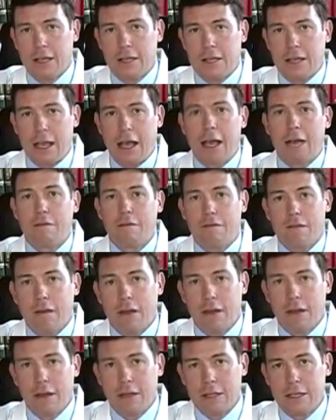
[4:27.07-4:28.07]
to have
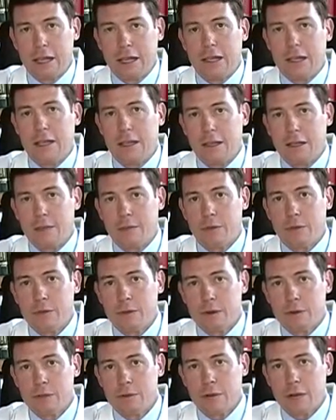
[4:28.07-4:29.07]
fun in taking him through
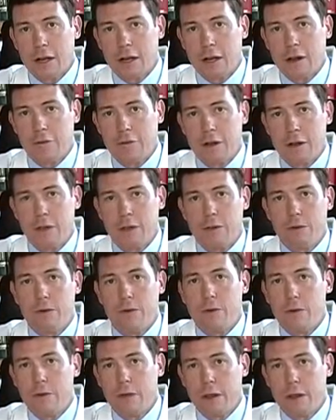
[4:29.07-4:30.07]
his recovery, through
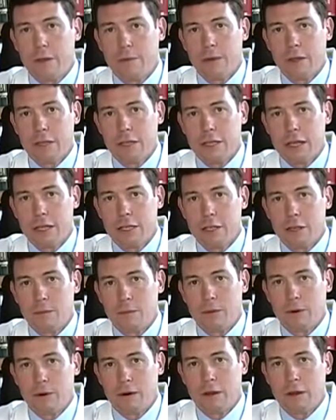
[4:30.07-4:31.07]
the rehabilitation
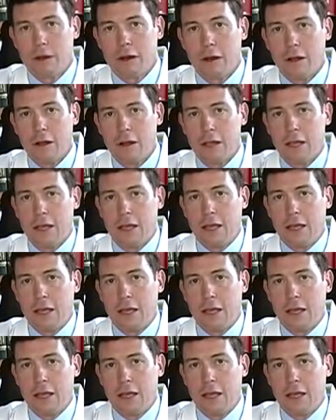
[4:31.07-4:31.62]
protocol,